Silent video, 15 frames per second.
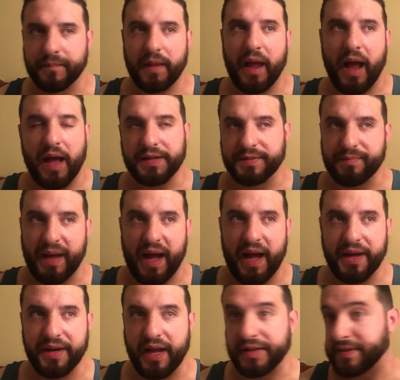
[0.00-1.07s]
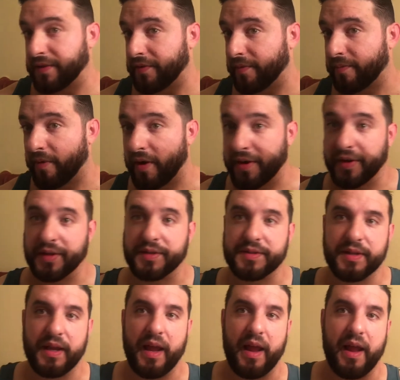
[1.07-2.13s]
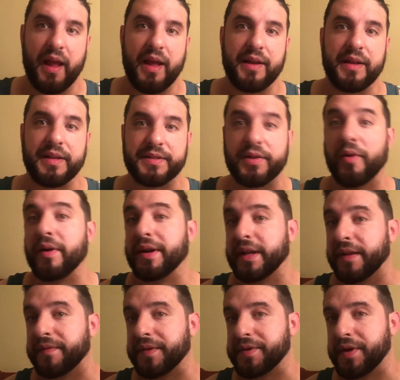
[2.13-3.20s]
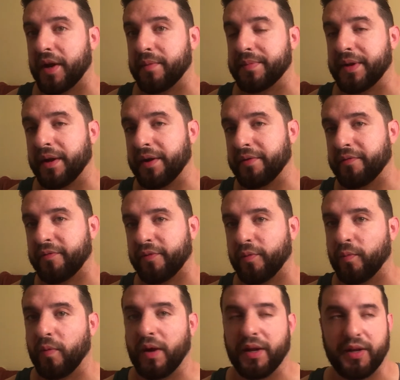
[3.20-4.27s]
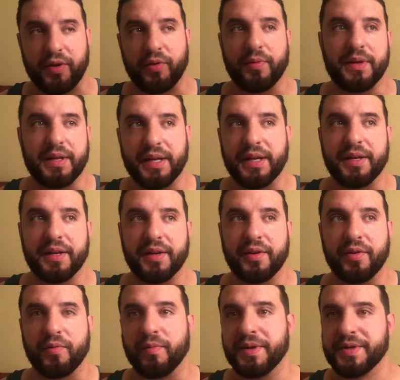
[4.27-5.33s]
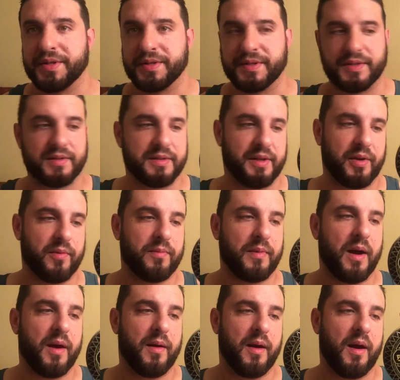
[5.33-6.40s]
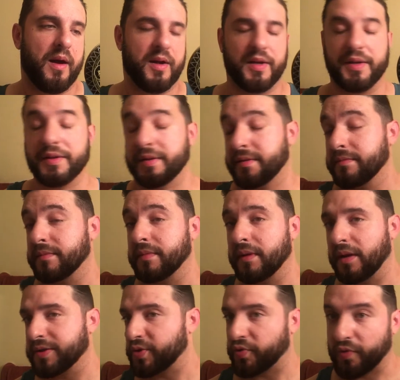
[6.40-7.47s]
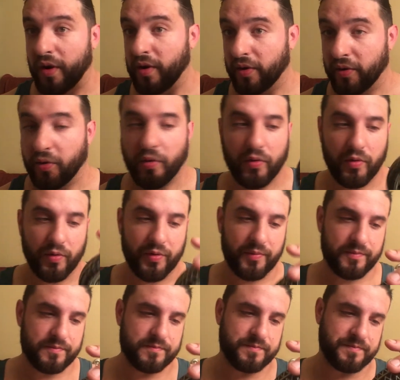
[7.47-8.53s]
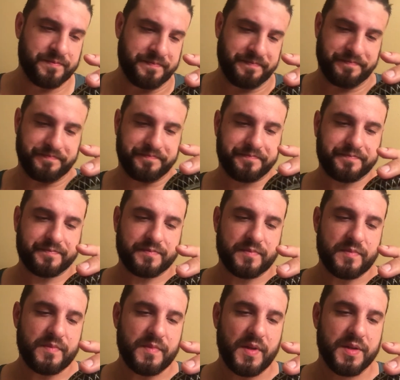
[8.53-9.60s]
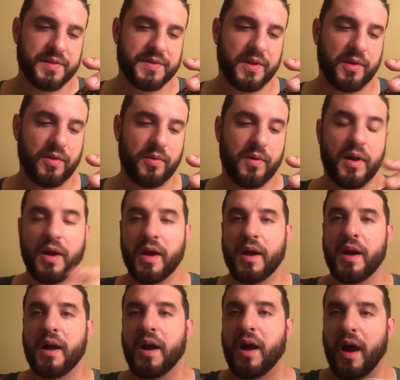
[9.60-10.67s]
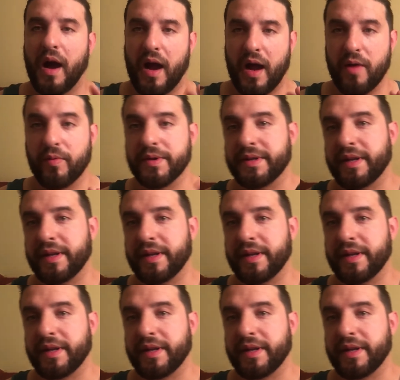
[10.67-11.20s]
as bad as other products, and it's going to get the job done for what you would need it to do, which is, you know, a stronger hold. So I would